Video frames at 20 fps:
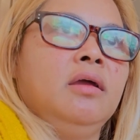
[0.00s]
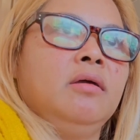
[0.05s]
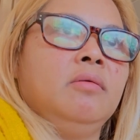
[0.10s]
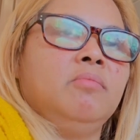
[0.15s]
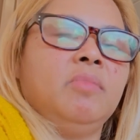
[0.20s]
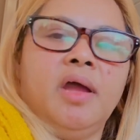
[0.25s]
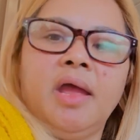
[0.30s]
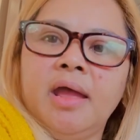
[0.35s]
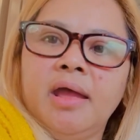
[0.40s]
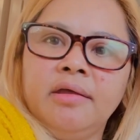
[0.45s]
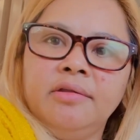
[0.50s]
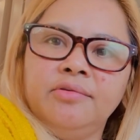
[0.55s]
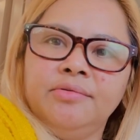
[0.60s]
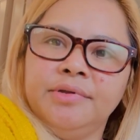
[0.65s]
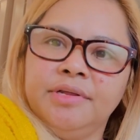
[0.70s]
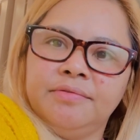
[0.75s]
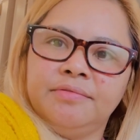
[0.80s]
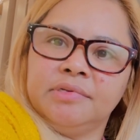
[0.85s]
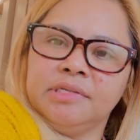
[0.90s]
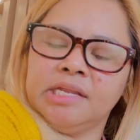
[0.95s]
I
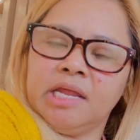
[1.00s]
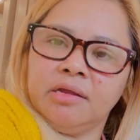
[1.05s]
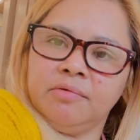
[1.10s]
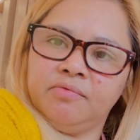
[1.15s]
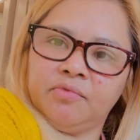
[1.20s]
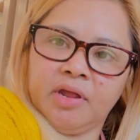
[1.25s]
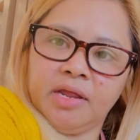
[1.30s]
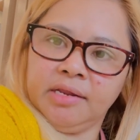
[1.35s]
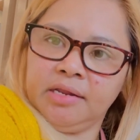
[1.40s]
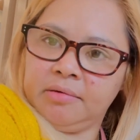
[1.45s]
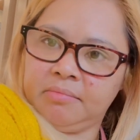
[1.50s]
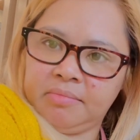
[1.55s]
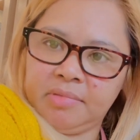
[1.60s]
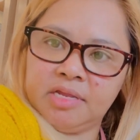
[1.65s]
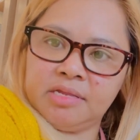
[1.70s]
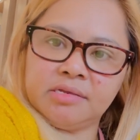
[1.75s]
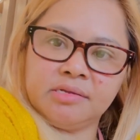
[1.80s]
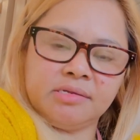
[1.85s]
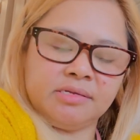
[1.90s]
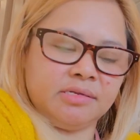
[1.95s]
don't even take
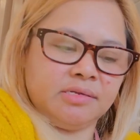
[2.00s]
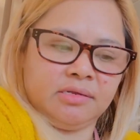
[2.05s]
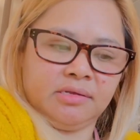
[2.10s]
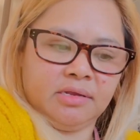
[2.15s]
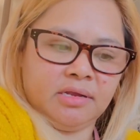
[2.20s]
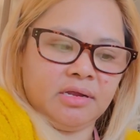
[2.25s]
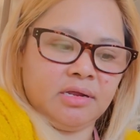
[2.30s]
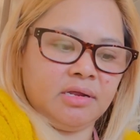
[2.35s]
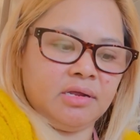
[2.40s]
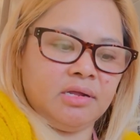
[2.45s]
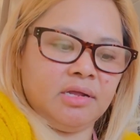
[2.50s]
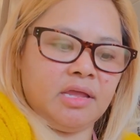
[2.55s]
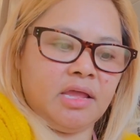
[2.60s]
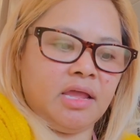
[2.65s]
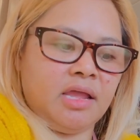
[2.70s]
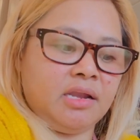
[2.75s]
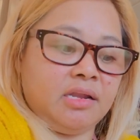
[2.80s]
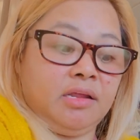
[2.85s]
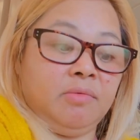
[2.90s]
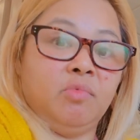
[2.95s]
vitamins
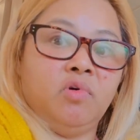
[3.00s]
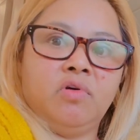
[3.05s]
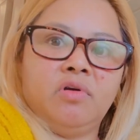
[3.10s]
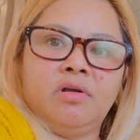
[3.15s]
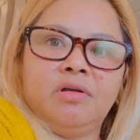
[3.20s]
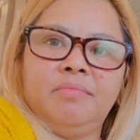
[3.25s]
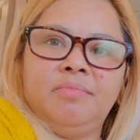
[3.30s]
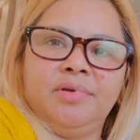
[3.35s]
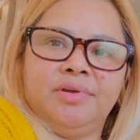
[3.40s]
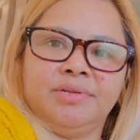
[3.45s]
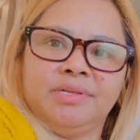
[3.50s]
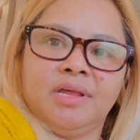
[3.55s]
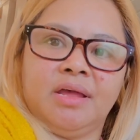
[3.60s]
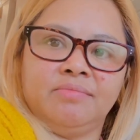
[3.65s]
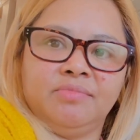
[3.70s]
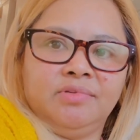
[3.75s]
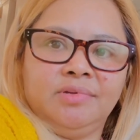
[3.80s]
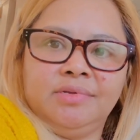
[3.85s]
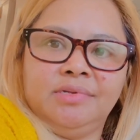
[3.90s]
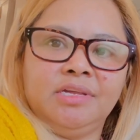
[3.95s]
anymore because
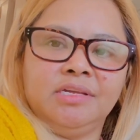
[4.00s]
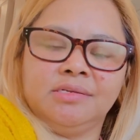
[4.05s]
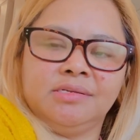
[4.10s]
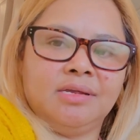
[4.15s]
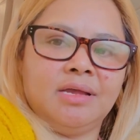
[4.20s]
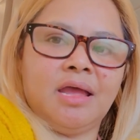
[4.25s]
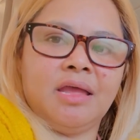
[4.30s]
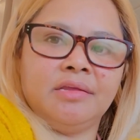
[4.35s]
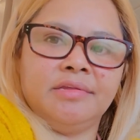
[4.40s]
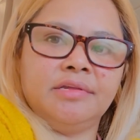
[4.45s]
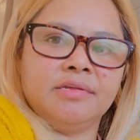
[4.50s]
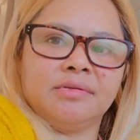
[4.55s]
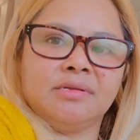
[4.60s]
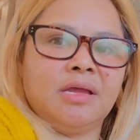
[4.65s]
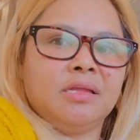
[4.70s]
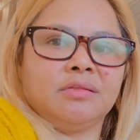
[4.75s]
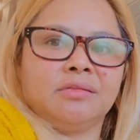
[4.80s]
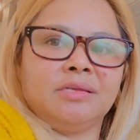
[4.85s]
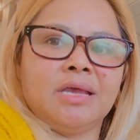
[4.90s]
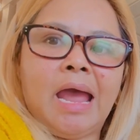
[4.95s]
I just
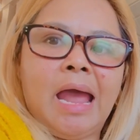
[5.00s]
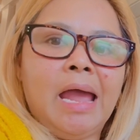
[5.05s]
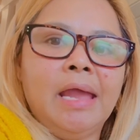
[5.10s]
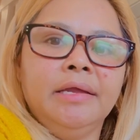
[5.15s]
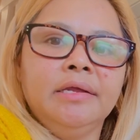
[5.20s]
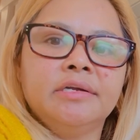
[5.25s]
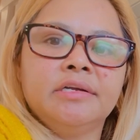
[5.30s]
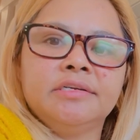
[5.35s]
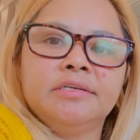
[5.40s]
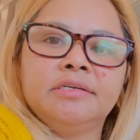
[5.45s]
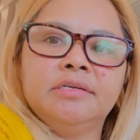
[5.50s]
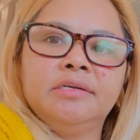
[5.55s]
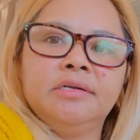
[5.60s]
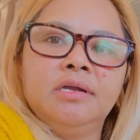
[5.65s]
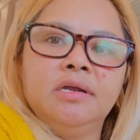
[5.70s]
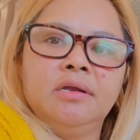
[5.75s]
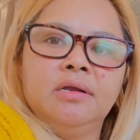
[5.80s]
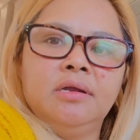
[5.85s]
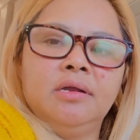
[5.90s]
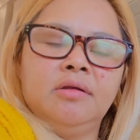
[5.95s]
got tired,
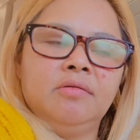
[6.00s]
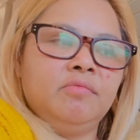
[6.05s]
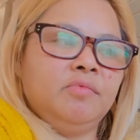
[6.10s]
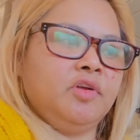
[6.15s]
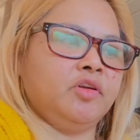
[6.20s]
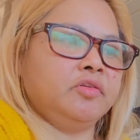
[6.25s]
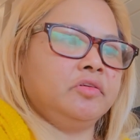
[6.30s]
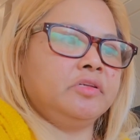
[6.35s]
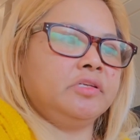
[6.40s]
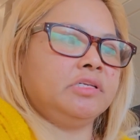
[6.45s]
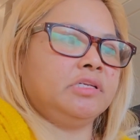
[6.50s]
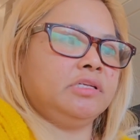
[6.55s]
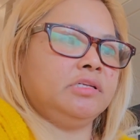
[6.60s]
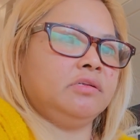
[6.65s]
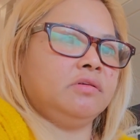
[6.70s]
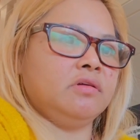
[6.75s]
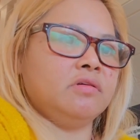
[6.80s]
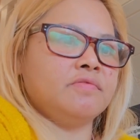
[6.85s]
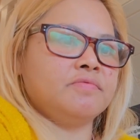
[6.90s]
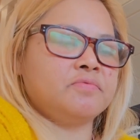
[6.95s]
because
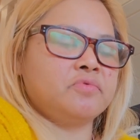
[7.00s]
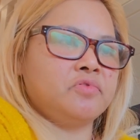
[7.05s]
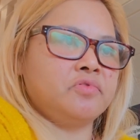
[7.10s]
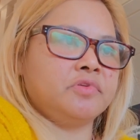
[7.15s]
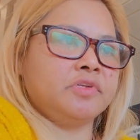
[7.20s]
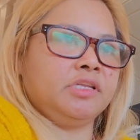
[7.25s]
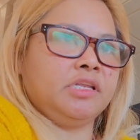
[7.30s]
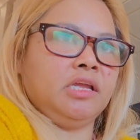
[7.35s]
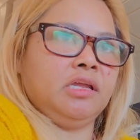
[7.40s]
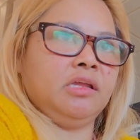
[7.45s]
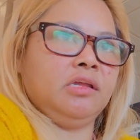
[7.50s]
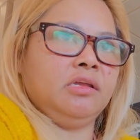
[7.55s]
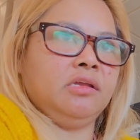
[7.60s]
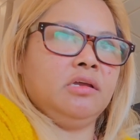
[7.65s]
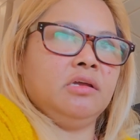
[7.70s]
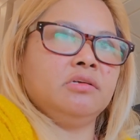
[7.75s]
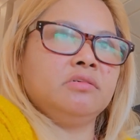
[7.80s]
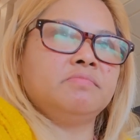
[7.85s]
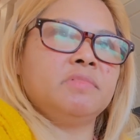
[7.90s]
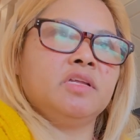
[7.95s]
of course
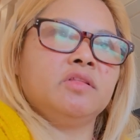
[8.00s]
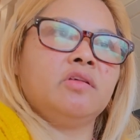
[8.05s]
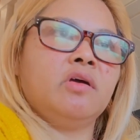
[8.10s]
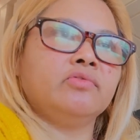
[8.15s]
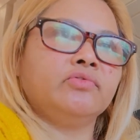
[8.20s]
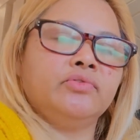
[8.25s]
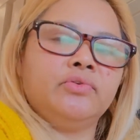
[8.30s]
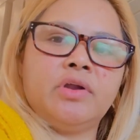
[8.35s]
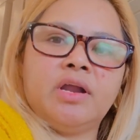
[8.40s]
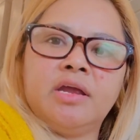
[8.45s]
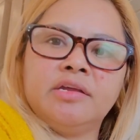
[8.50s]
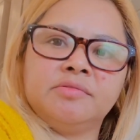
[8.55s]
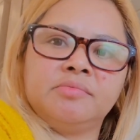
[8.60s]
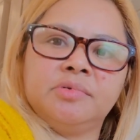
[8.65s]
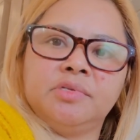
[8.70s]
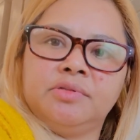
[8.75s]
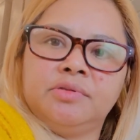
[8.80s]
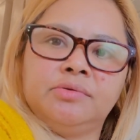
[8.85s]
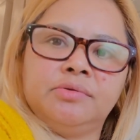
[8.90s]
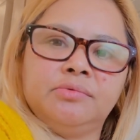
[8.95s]
my doctor asked
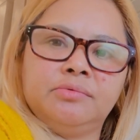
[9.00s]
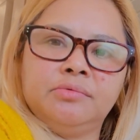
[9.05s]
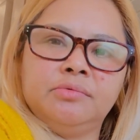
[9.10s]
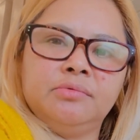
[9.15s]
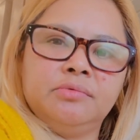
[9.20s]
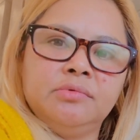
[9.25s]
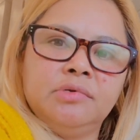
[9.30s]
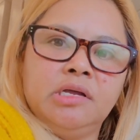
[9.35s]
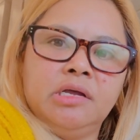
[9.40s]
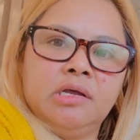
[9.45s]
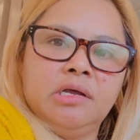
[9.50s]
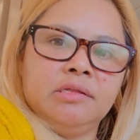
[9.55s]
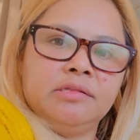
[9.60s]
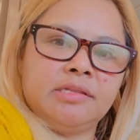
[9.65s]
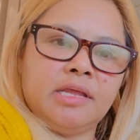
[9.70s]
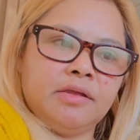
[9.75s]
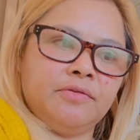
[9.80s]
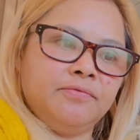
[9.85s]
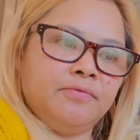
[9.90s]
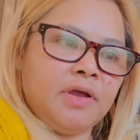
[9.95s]
me to
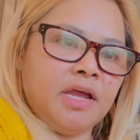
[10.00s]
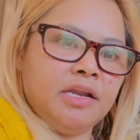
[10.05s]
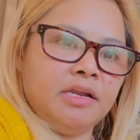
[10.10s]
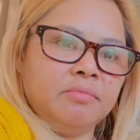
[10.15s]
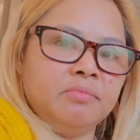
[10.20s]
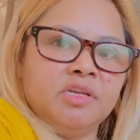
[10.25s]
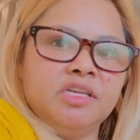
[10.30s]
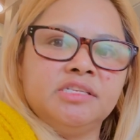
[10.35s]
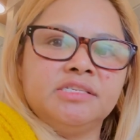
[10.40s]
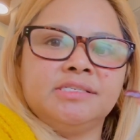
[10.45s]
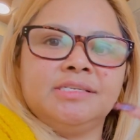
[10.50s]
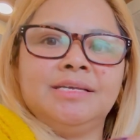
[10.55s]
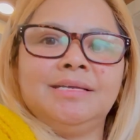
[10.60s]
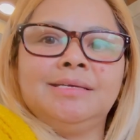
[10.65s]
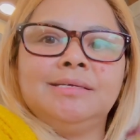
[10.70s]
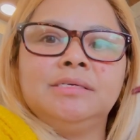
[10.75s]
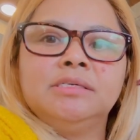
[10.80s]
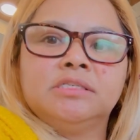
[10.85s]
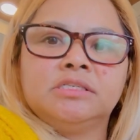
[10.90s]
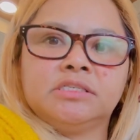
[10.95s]
take vitamin
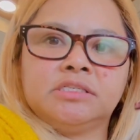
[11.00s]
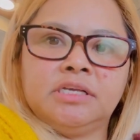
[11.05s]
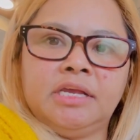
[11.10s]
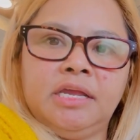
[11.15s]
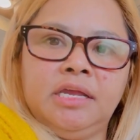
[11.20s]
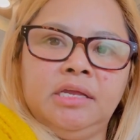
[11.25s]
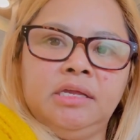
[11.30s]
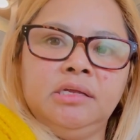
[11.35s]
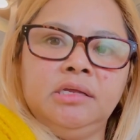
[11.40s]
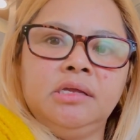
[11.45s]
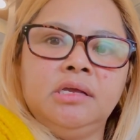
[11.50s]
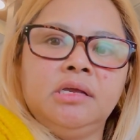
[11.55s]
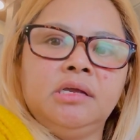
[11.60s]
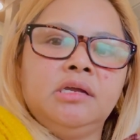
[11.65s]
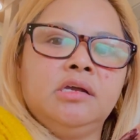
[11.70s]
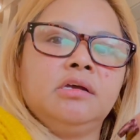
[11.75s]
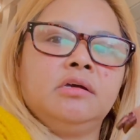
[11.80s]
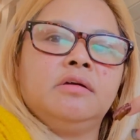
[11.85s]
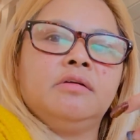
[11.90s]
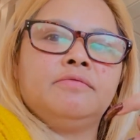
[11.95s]
C, zinc,
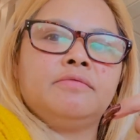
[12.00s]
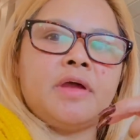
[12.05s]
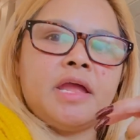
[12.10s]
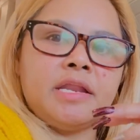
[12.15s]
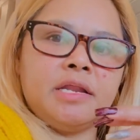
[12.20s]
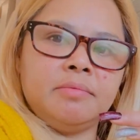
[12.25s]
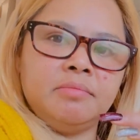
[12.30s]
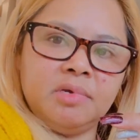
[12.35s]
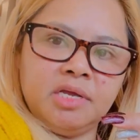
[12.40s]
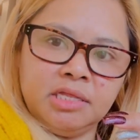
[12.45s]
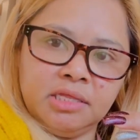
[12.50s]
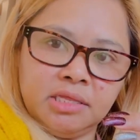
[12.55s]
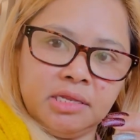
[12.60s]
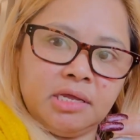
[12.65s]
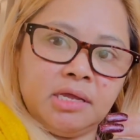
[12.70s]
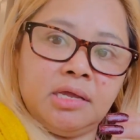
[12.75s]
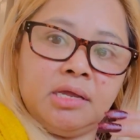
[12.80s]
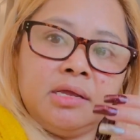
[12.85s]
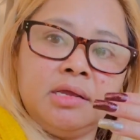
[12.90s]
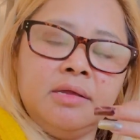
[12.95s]
vitamin
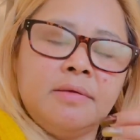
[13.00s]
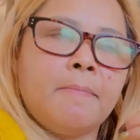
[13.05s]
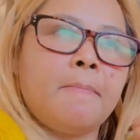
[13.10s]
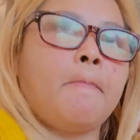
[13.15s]
D,